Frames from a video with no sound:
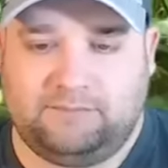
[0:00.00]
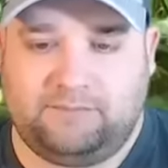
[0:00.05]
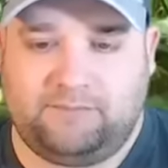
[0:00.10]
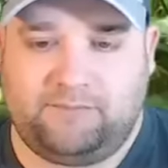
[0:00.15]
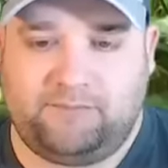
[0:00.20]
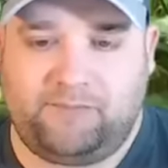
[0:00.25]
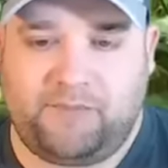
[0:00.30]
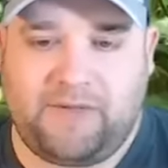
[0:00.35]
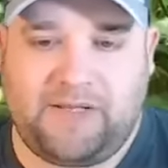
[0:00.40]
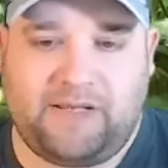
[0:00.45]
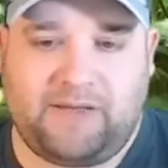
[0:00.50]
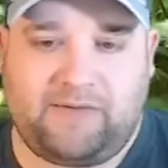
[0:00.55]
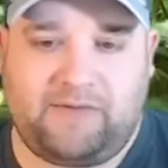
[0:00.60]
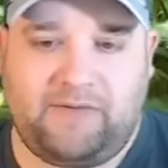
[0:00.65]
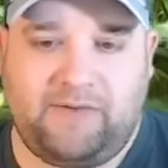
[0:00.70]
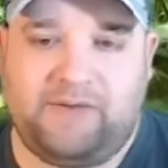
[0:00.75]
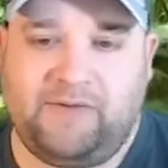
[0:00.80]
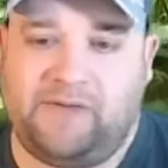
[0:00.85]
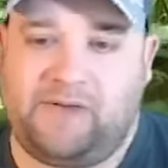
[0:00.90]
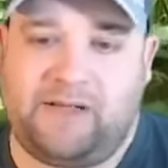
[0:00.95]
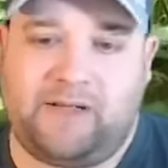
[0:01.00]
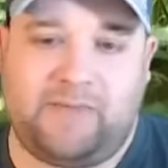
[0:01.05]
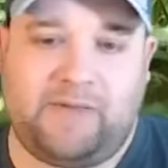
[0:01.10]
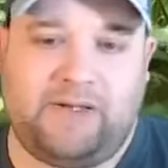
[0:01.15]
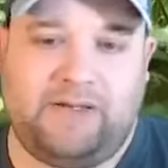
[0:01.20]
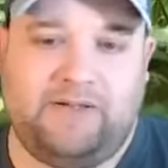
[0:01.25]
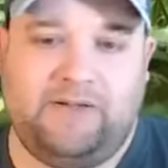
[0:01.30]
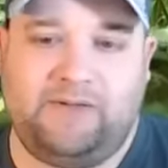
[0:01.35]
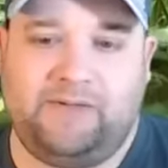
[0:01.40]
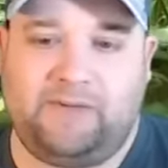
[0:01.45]
Yeah, the first time I
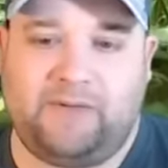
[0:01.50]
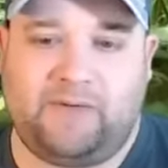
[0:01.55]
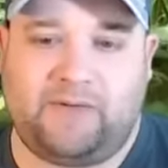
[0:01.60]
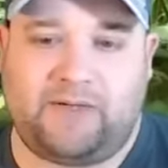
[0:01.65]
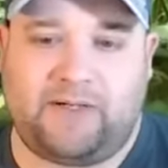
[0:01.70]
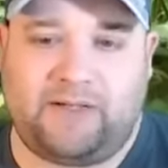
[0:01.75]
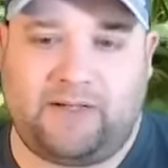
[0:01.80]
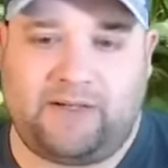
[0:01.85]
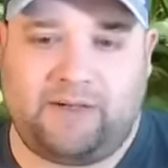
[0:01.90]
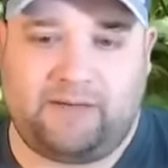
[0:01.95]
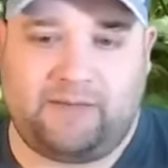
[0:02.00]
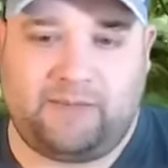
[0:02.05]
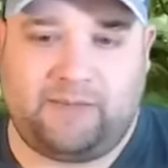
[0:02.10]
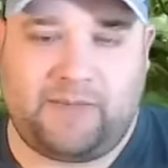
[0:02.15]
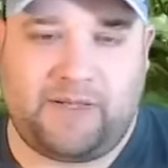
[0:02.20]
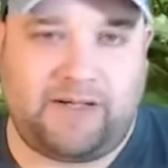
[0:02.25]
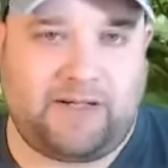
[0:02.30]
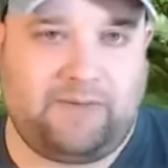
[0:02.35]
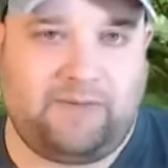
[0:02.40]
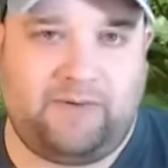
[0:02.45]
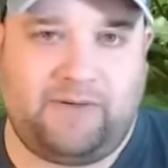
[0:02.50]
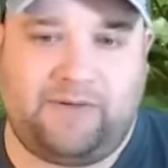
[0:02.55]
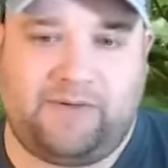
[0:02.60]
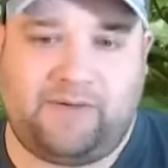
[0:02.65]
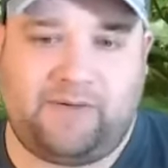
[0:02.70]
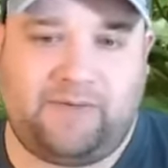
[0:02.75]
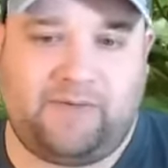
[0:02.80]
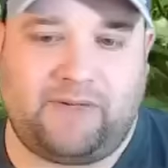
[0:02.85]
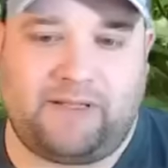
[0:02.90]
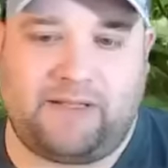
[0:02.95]
used fluorite, man, I rinsed
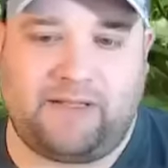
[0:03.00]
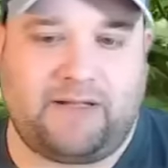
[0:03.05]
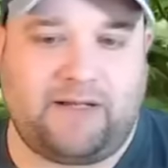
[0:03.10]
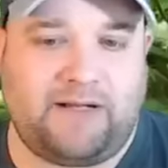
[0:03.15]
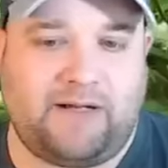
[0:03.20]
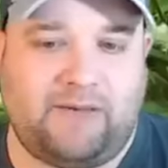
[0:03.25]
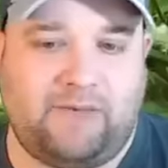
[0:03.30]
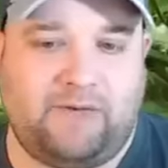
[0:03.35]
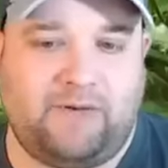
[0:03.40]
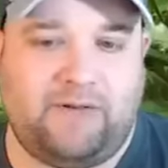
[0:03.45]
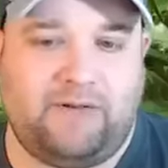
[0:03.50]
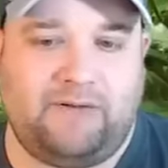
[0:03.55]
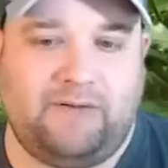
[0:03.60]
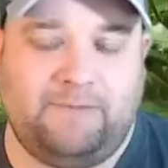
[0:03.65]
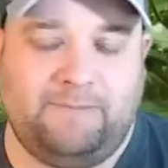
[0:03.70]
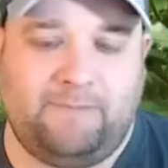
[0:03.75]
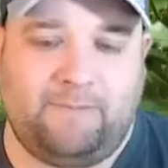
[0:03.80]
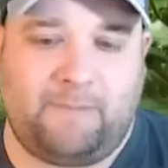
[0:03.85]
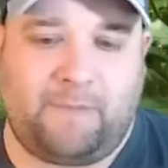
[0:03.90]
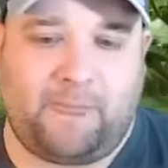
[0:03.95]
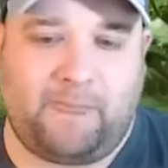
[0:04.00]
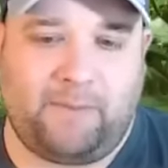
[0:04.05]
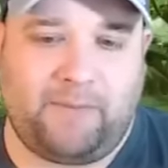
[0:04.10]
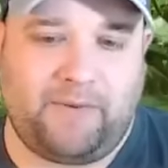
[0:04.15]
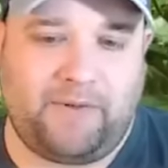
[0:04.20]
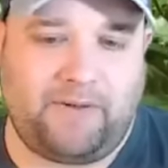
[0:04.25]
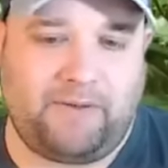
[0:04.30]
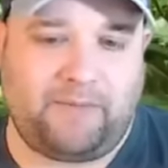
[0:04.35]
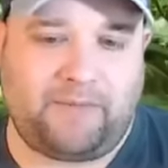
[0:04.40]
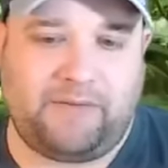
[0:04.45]
it for like an hour, put
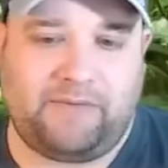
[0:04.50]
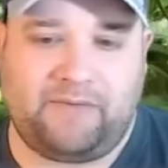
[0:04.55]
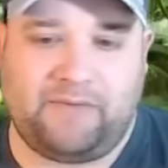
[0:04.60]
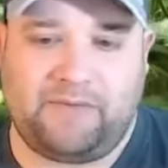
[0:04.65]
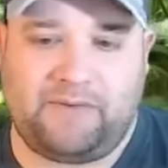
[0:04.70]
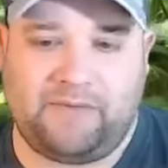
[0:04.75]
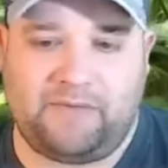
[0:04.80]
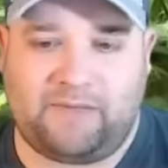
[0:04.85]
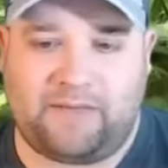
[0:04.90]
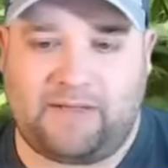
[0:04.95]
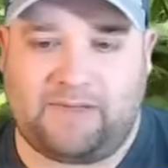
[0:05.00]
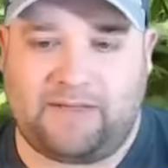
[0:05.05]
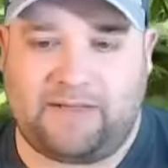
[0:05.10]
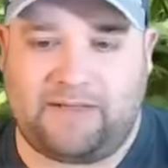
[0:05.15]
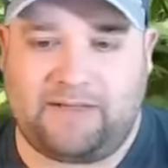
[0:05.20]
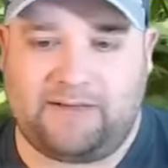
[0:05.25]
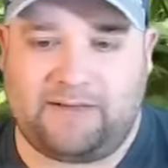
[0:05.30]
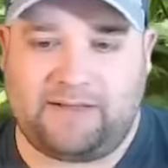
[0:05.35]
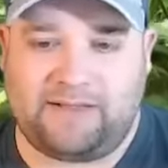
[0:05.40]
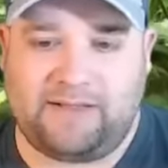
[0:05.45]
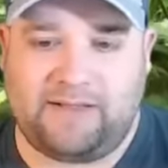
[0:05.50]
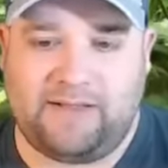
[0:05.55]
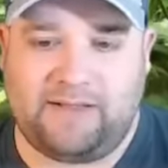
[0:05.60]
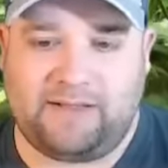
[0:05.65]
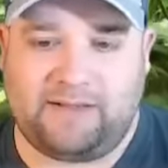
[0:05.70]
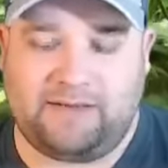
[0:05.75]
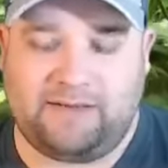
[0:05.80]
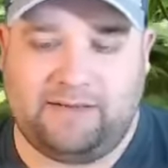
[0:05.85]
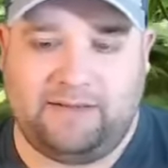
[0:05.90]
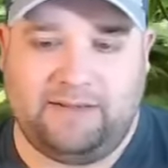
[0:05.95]
it in my 55-gallon
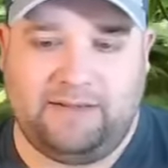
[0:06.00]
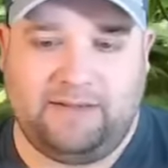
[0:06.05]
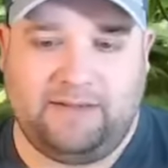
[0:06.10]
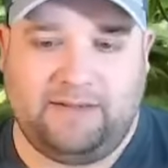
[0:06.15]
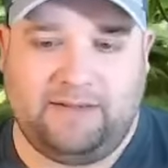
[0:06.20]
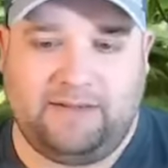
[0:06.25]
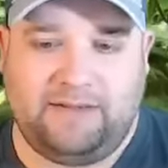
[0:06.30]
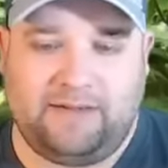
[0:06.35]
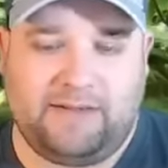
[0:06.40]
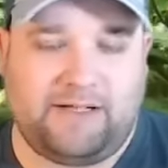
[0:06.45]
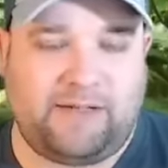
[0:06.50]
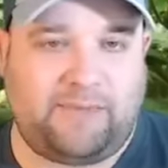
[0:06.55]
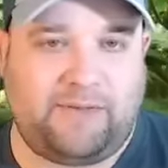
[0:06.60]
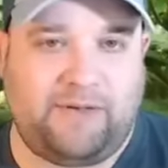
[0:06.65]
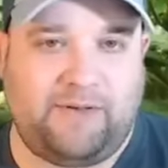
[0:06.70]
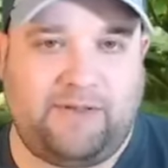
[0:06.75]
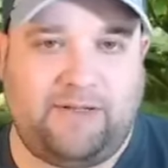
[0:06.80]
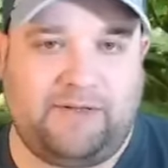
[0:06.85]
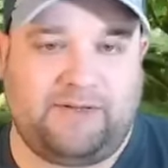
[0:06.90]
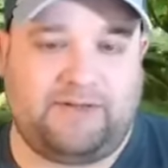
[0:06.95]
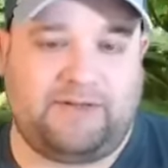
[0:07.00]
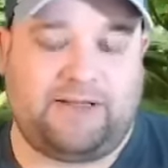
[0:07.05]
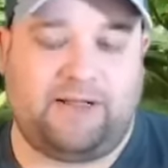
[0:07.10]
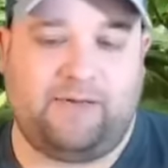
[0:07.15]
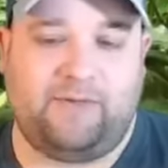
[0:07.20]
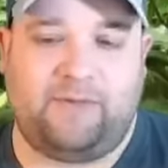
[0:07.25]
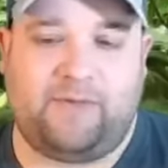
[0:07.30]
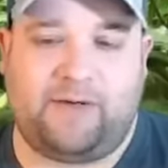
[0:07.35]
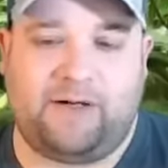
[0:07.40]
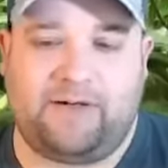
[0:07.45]
tank, and I probably did
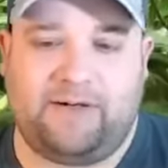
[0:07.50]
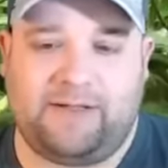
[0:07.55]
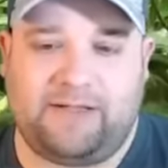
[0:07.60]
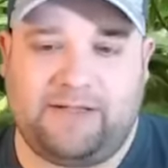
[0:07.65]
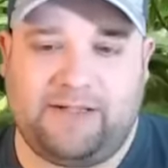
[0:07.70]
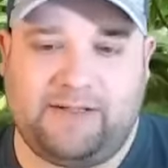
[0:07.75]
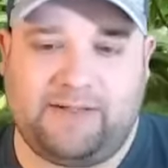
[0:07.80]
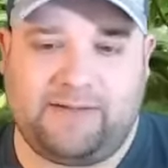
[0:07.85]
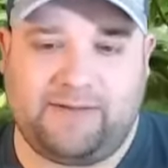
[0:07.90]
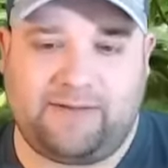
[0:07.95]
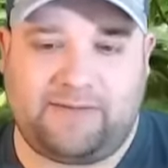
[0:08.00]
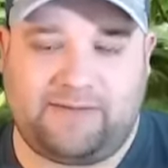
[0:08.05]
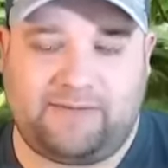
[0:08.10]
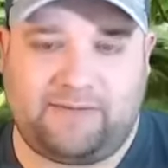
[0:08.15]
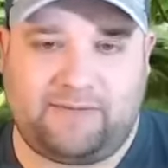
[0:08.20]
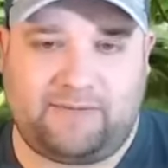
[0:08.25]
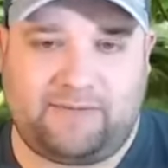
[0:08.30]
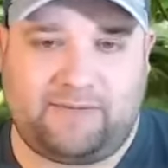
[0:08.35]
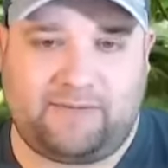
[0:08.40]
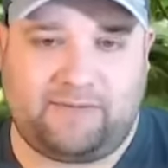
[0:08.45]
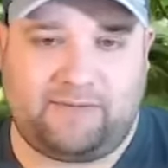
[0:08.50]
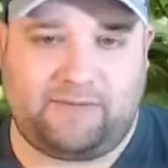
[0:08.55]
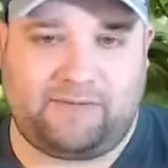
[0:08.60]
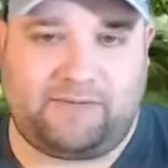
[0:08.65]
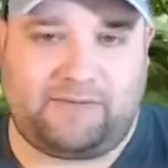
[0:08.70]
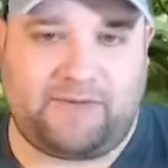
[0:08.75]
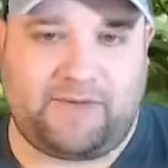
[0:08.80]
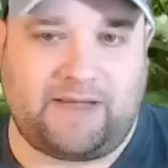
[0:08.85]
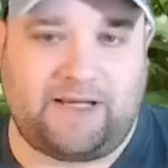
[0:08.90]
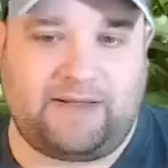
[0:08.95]
10 water changes
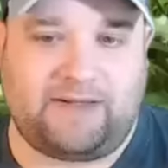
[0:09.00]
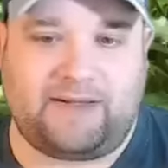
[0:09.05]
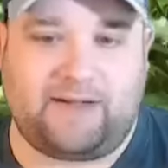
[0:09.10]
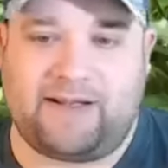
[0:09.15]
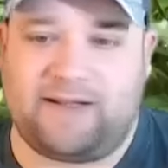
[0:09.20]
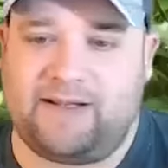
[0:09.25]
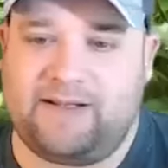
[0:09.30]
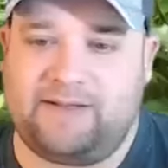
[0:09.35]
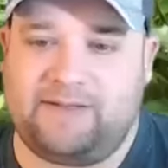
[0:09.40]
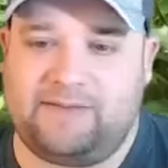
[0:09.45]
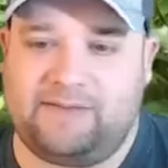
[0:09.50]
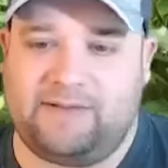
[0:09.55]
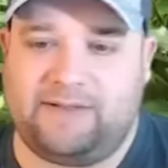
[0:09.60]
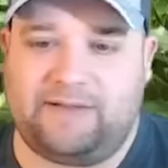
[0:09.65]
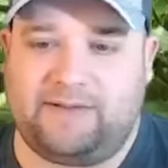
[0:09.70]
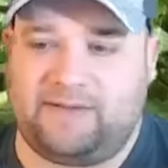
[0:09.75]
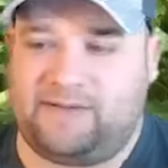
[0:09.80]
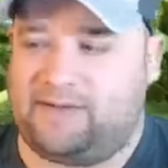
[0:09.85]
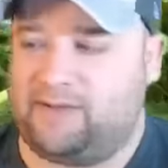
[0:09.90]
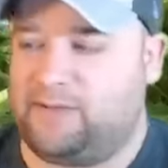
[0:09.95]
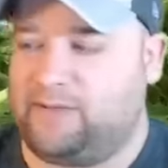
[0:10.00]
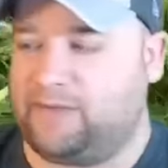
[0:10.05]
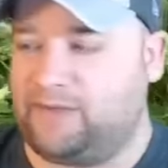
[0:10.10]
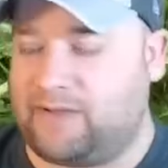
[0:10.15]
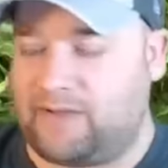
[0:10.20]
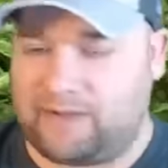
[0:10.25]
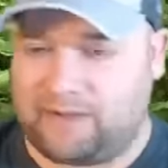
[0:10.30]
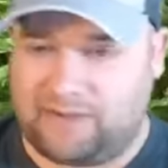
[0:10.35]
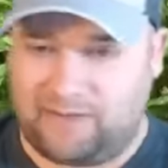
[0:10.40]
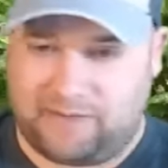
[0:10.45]
that night, and it still was
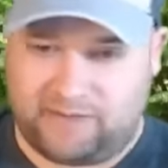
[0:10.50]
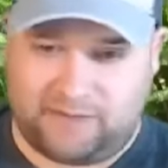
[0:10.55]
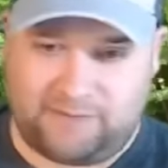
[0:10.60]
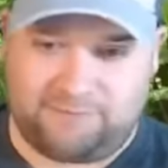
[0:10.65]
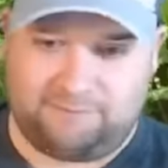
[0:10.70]
not clear.